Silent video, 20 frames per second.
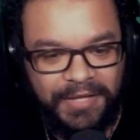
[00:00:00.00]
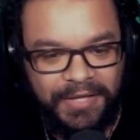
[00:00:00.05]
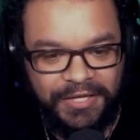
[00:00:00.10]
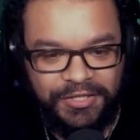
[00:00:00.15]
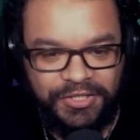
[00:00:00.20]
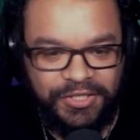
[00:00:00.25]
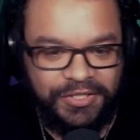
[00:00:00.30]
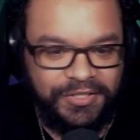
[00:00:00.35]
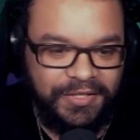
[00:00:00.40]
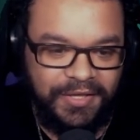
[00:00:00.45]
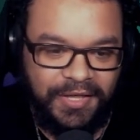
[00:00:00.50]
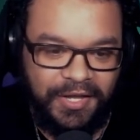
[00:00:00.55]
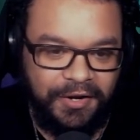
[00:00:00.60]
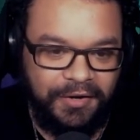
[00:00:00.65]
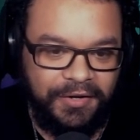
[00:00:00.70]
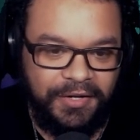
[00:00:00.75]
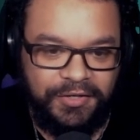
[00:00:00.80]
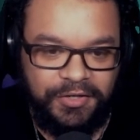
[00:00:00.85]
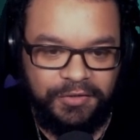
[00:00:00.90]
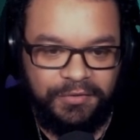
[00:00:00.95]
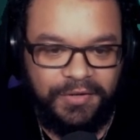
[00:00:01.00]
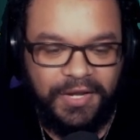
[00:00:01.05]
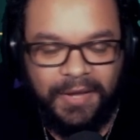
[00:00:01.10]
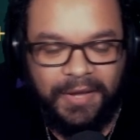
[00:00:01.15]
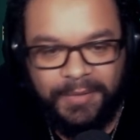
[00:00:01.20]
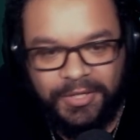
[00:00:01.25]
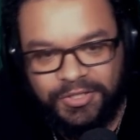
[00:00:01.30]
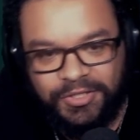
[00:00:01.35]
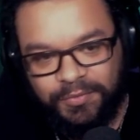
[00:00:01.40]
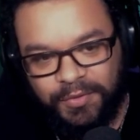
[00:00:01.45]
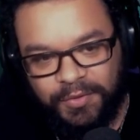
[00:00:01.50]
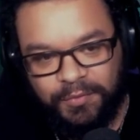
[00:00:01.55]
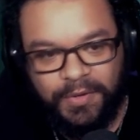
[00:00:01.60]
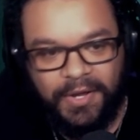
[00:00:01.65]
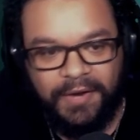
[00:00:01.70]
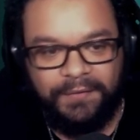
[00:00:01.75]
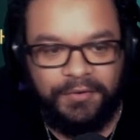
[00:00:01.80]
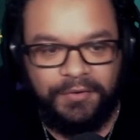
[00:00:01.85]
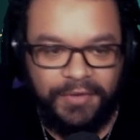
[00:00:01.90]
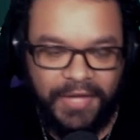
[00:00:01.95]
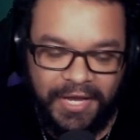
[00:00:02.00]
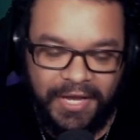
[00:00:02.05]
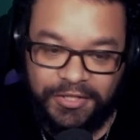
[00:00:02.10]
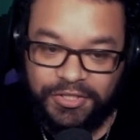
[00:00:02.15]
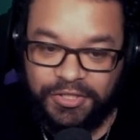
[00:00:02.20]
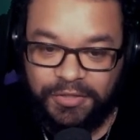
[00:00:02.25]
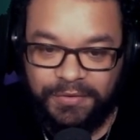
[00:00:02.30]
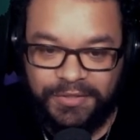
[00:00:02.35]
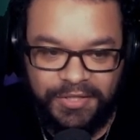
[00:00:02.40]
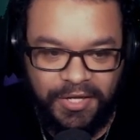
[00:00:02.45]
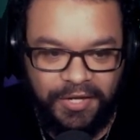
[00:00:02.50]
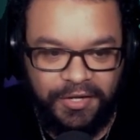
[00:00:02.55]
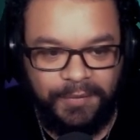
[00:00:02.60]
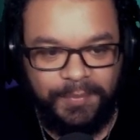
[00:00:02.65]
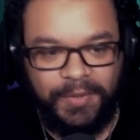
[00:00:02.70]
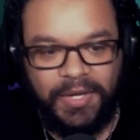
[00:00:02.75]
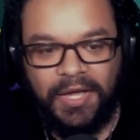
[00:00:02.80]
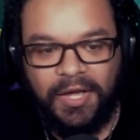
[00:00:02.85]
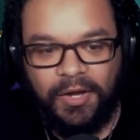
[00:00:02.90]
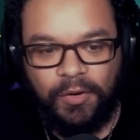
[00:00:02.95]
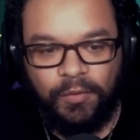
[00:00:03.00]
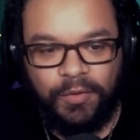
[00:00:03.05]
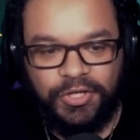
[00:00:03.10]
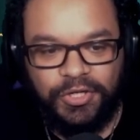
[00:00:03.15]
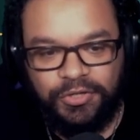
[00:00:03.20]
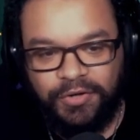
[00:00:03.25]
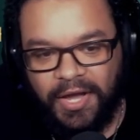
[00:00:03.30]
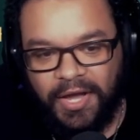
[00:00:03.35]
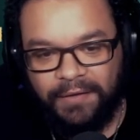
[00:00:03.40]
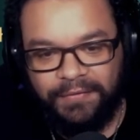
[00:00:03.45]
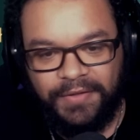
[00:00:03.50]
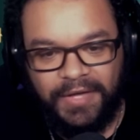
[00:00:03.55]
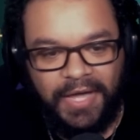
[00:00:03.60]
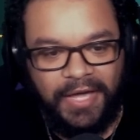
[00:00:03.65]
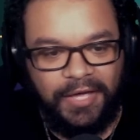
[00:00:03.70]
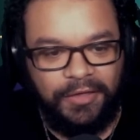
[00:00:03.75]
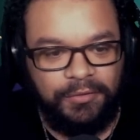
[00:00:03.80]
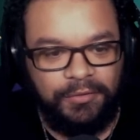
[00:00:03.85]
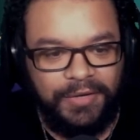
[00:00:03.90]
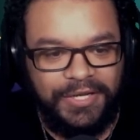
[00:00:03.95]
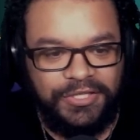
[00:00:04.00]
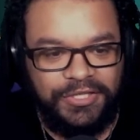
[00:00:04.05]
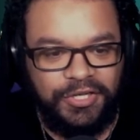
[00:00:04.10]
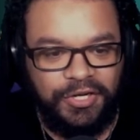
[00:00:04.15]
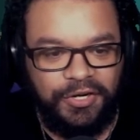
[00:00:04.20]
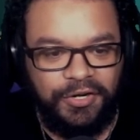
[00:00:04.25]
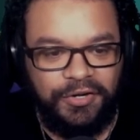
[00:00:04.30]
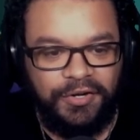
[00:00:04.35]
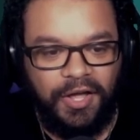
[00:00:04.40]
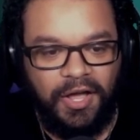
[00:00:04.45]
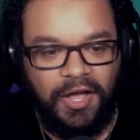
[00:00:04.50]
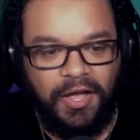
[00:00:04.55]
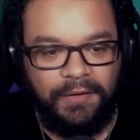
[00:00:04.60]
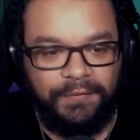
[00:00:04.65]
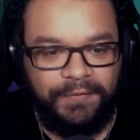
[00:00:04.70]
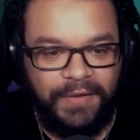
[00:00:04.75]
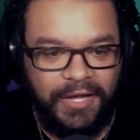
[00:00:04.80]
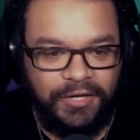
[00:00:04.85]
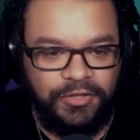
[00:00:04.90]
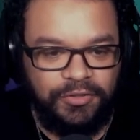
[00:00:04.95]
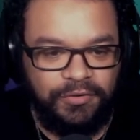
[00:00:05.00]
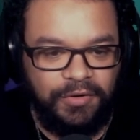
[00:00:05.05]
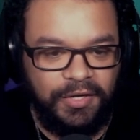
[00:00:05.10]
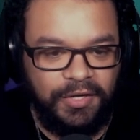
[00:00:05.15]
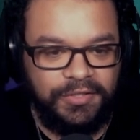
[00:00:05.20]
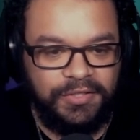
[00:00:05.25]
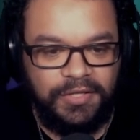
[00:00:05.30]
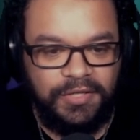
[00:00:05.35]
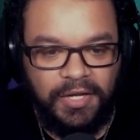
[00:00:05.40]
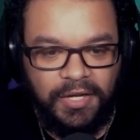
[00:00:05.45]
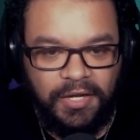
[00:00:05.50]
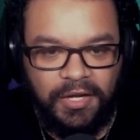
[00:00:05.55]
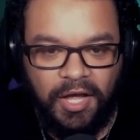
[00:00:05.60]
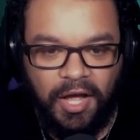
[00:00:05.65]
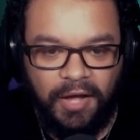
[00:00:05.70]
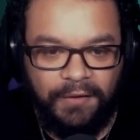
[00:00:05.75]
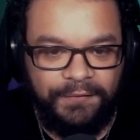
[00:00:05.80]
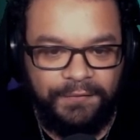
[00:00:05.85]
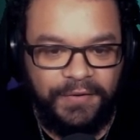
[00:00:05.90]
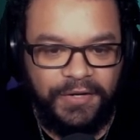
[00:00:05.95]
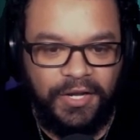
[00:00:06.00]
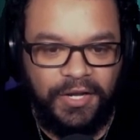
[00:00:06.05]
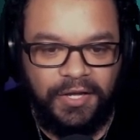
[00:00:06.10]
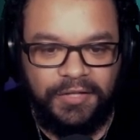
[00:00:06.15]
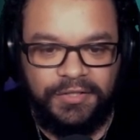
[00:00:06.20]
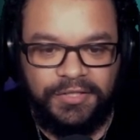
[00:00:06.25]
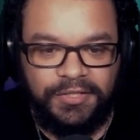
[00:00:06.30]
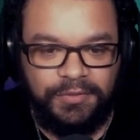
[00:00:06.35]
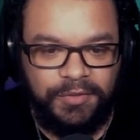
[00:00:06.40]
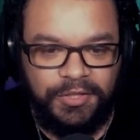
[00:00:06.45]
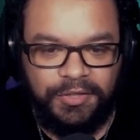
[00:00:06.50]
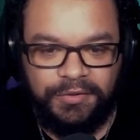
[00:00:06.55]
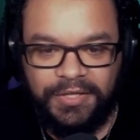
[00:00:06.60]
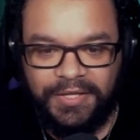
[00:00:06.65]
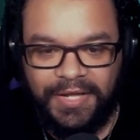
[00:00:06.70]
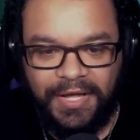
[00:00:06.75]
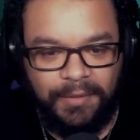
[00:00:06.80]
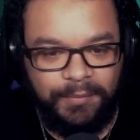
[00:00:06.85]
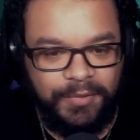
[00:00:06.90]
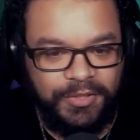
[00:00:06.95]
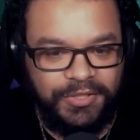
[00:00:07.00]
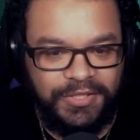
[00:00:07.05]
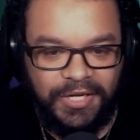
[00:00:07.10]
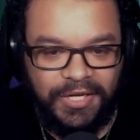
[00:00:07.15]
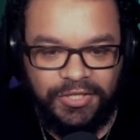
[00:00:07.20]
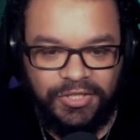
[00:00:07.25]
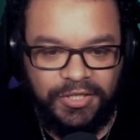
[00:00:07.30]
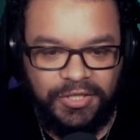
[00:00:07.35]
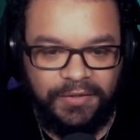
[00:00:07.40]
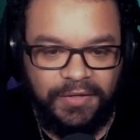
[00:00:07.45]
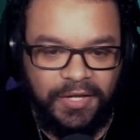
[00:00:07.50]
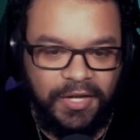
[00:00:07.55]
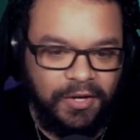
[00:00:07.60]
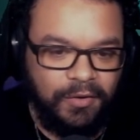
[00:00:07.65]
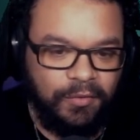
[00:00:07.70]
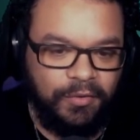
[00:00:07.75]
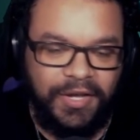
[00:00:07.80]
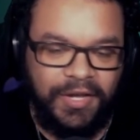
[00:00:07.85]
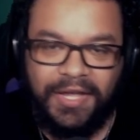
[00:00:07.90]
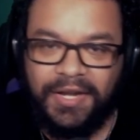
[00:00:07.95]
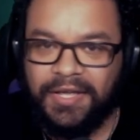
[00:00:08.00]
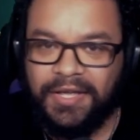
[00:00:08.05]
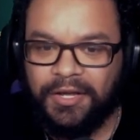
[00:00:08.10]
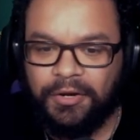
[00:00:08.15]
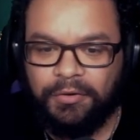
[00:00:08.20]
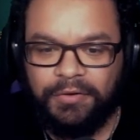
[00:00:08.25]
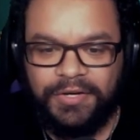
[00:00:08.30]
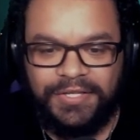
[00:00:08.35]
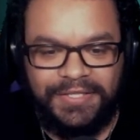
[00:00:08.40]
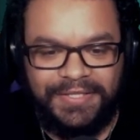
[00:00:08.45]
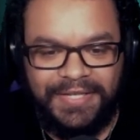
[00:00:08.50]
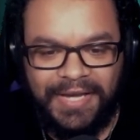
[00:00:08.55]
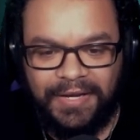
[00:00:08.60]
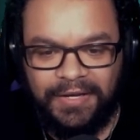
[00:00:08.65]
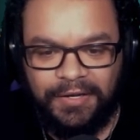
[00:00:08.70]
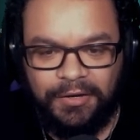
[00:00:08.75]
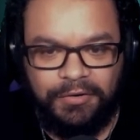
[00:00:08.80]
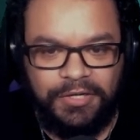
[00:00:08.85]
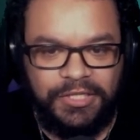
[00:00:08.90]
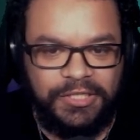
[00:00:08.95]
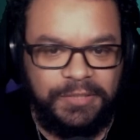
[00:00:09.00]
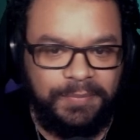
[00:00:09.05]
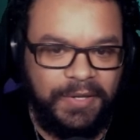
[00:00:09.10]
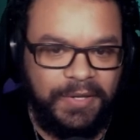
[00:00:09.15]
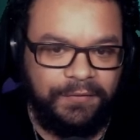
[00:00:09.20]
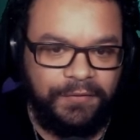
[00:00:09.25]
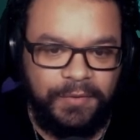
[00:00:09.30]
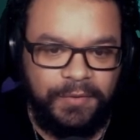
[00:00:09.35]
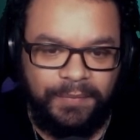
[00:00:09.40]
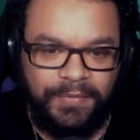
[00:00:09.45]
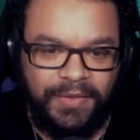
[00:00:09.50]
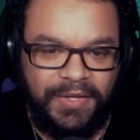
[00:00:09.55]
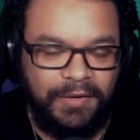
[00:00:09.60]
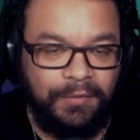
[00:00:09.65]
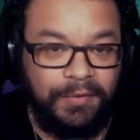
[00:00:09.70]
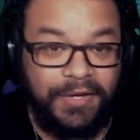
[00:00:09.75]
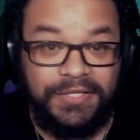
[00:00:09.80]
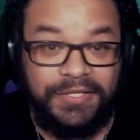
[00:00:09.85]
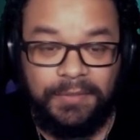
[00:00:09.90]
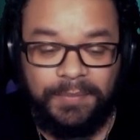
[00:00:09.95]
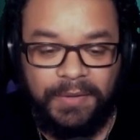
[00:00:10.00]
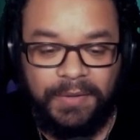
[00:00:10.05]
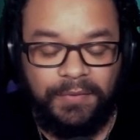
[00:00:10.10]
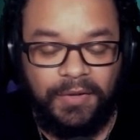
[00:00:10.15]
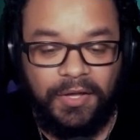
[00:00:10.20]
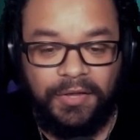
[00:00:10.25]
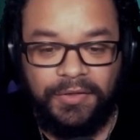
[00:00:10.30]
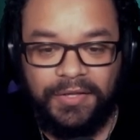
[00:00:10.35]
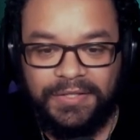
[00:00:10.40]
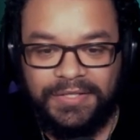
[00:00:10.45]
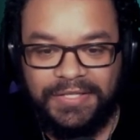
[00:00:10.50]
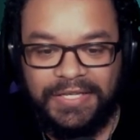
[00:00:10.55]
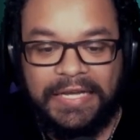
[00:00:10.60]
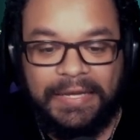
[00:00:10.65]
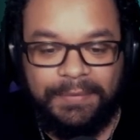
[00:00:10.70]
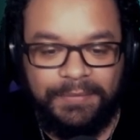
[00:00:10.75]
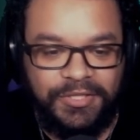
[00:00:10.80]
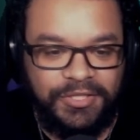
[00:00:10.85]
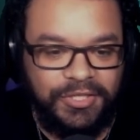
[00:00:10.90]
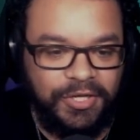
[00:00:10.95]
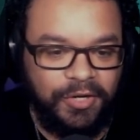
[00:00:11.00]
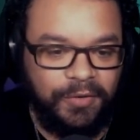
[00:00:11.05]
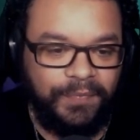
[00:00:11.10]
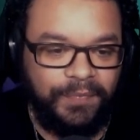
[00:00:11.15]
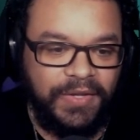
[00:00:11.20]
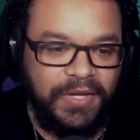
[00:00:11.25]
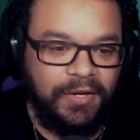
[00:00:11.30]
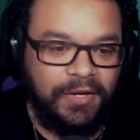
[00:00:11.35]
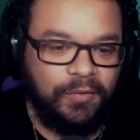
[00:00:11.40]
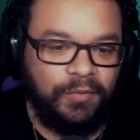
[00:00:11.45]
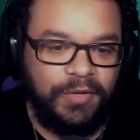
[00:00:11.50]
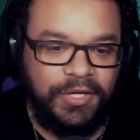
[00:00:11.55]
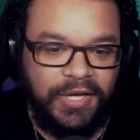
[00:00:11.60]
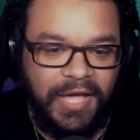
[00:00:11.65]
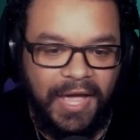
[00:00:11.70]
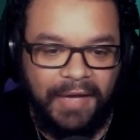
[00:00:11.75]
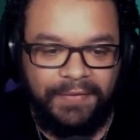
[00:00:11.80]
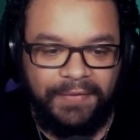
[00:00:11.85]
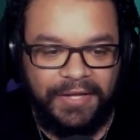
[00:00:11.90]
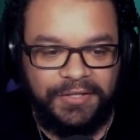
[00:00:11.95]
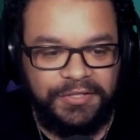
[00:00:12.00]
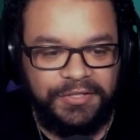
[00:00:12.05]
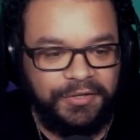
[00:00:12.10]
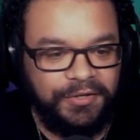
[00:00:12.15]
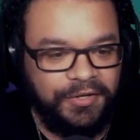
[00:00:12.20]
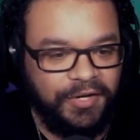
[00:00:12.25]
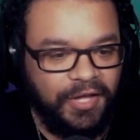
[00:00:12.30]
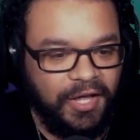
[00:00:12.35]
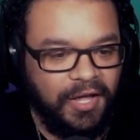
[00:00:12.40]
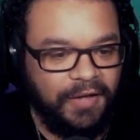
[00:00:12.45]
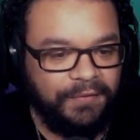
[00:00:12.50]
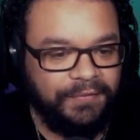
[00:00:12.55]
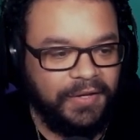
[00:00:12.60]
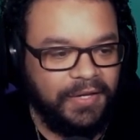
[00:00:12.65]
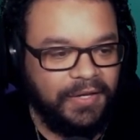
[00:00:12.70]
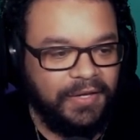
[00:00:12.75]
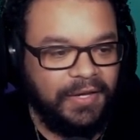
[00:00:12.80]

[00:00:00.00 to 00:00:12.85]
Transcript: That's just there to do damage whenever the A2 is not up. We do have the A3 turned off, Androx Confidant, so we don't need ally protection. We're getting increased attack, increased speed from the rest of the people on the team, so we have that turned off.